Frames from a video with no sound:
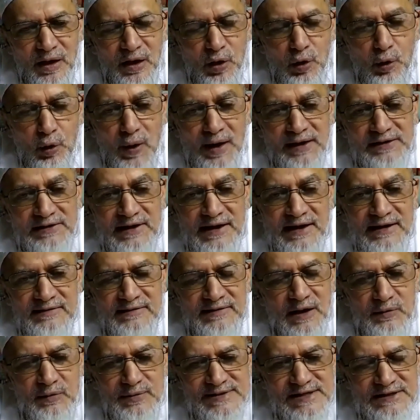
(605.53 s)
what
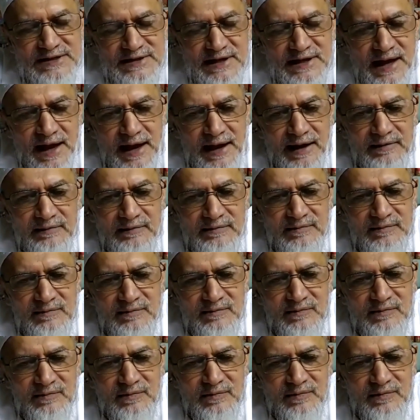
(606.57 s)
is our stand
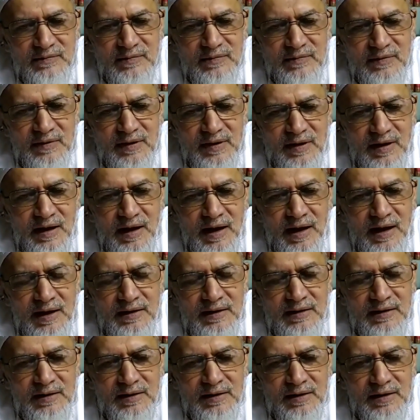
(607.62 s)
and